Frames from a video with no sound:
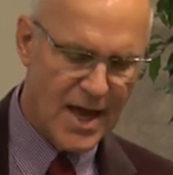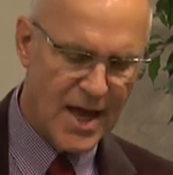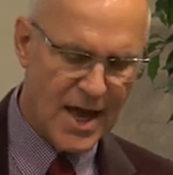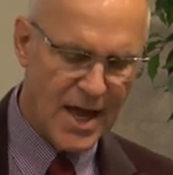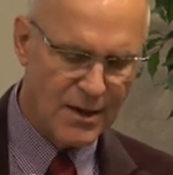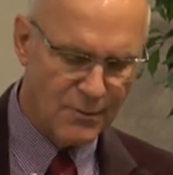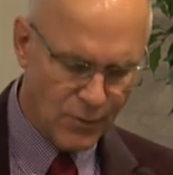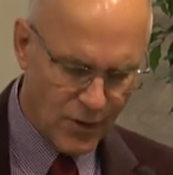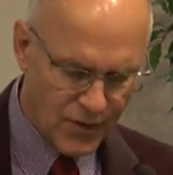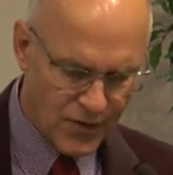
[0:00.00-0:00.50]

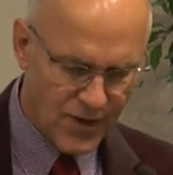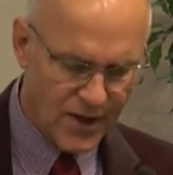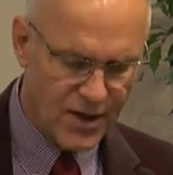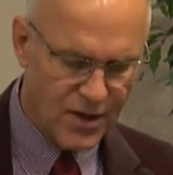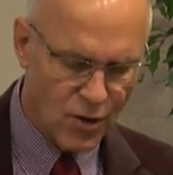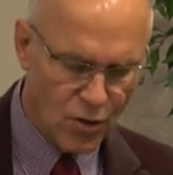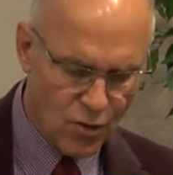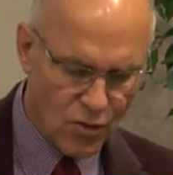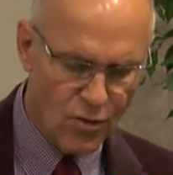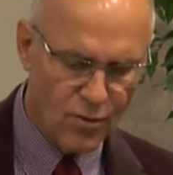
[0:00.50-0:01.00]
and
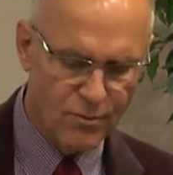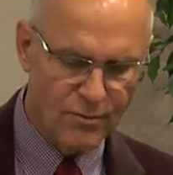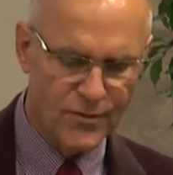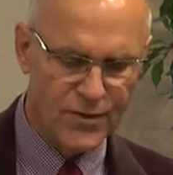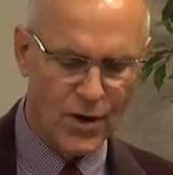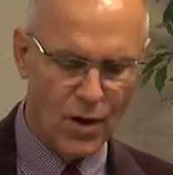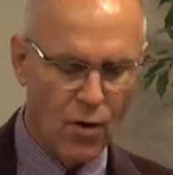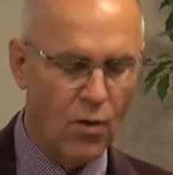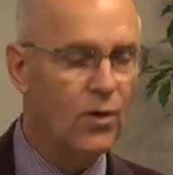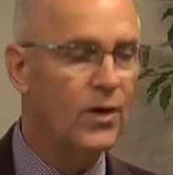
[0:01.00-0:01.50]
within whom
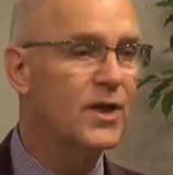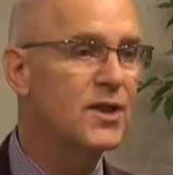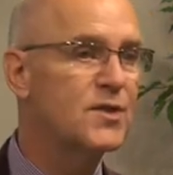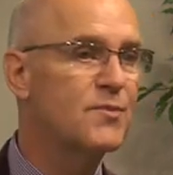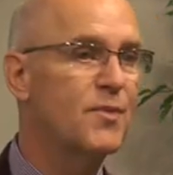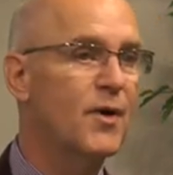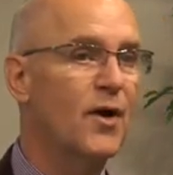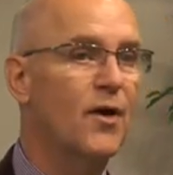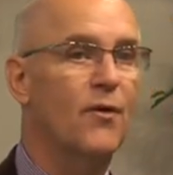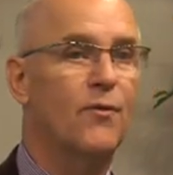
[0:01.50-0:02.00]
the Holy
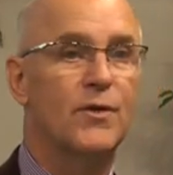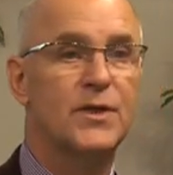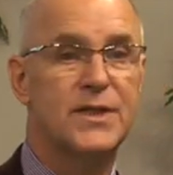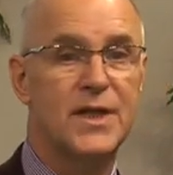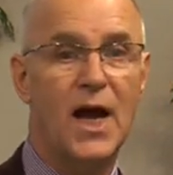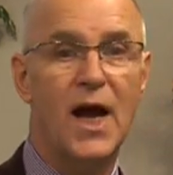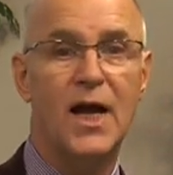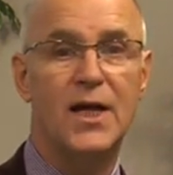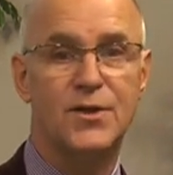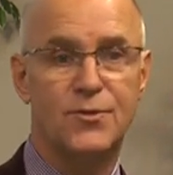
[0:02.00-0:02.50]
Spirit
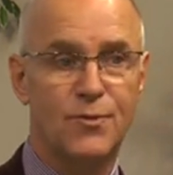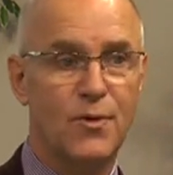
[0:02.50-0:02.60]
resides.